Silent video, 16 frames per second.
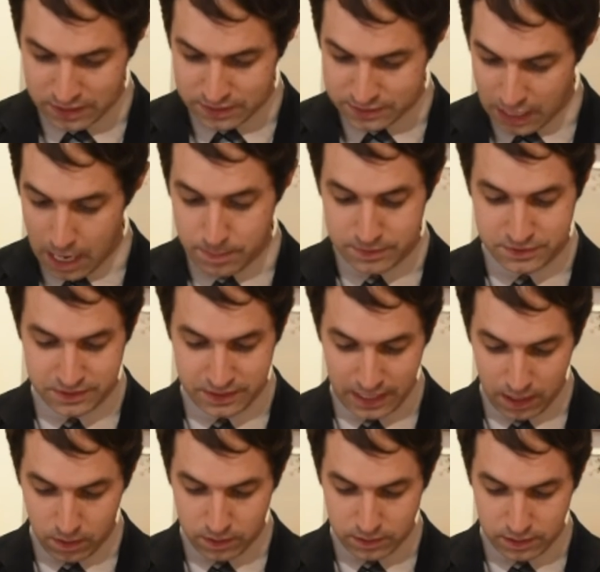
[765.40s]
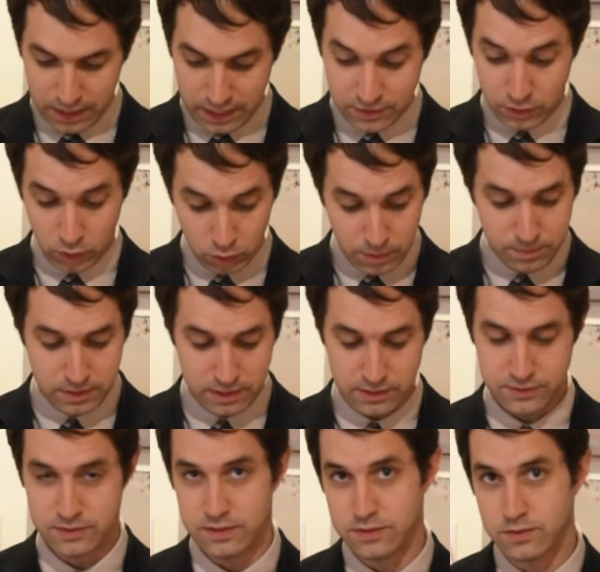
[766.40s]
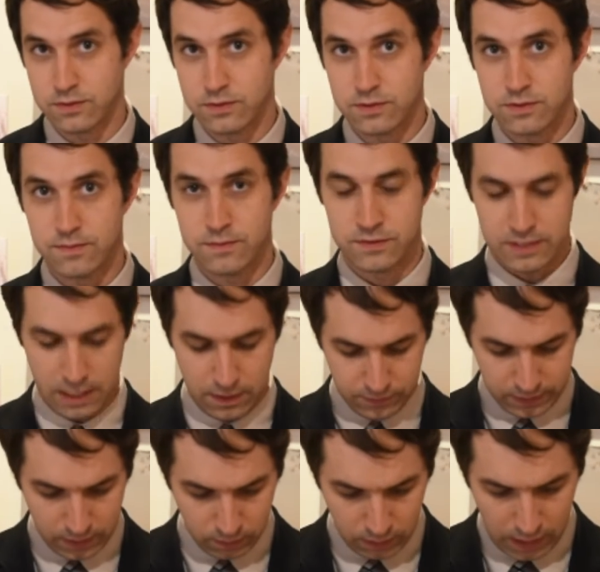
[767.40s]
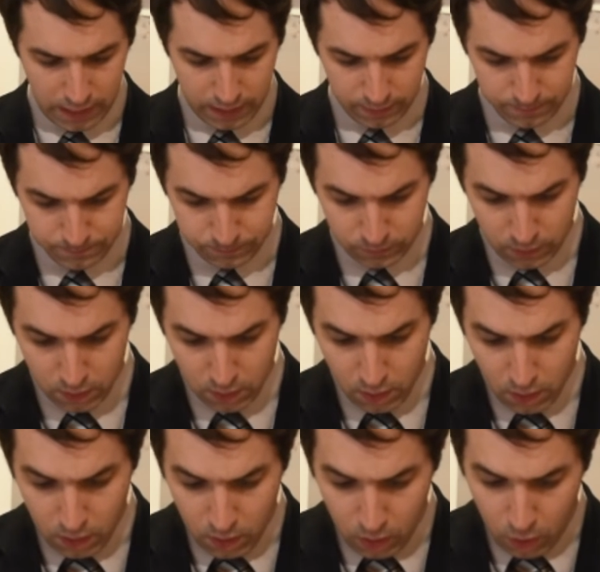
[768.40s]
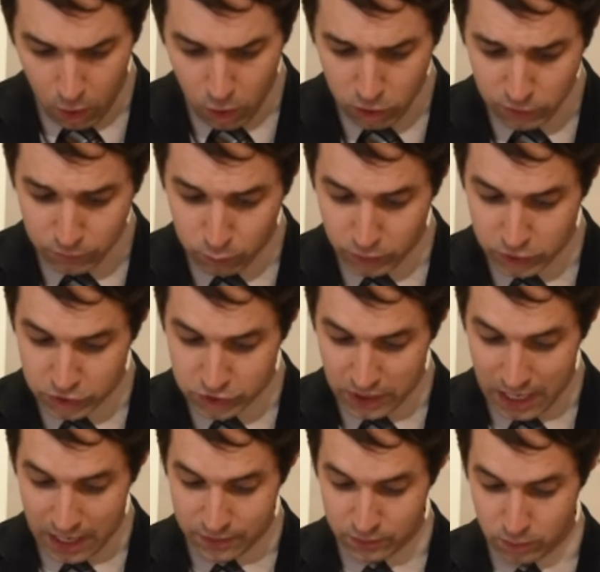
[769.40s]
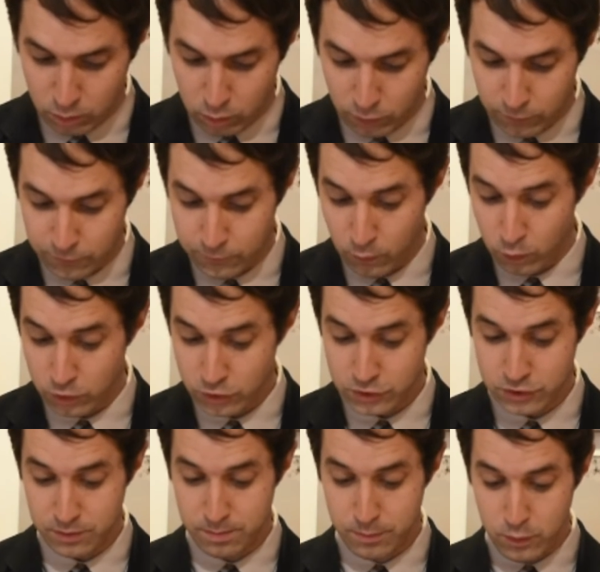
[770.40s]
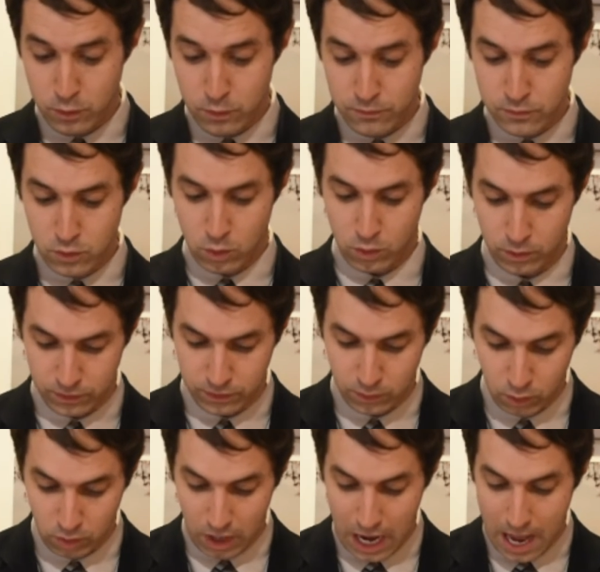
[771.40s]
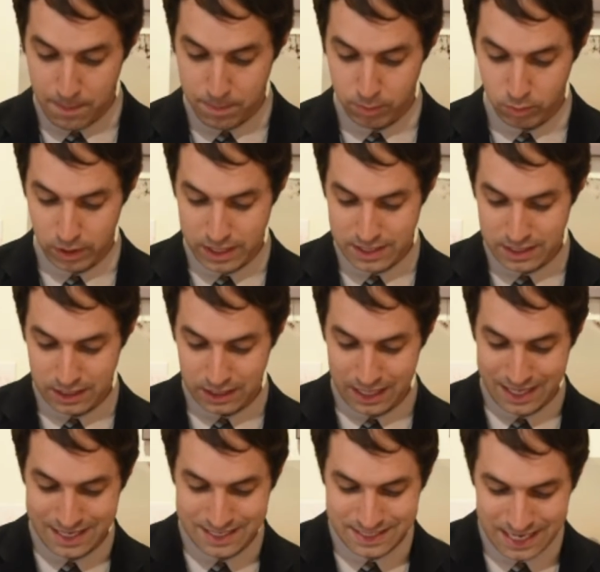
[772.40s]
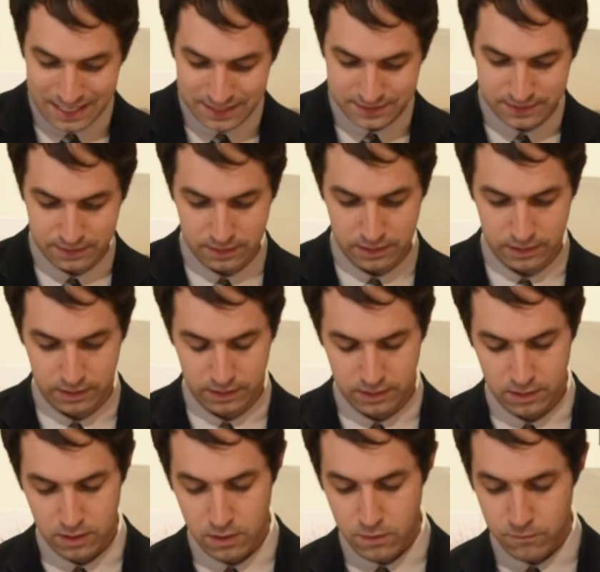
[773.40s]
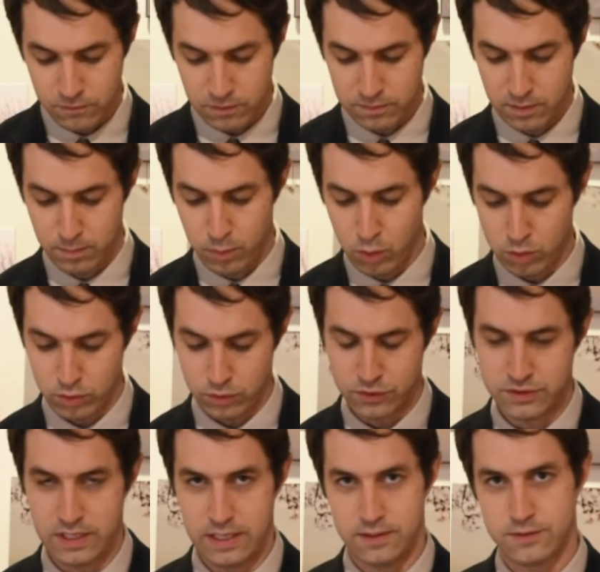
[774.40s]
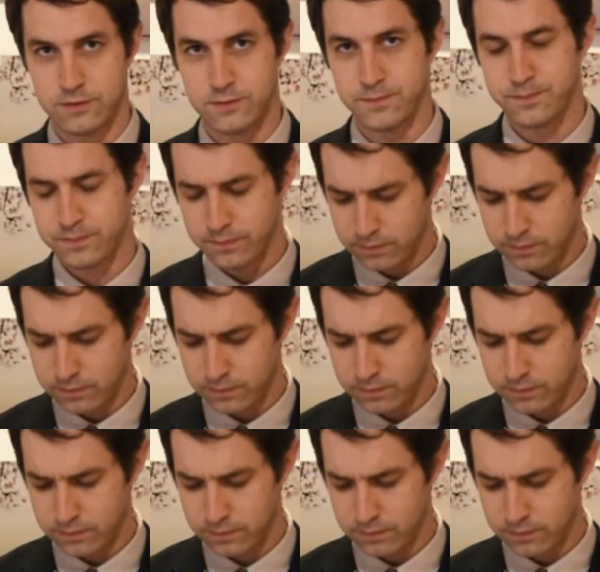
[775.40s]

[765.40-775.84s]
Thomas Garrett, and the Grimke sisters, South Carolina, all of which either were forced to move north or operate clandestinely from the border states.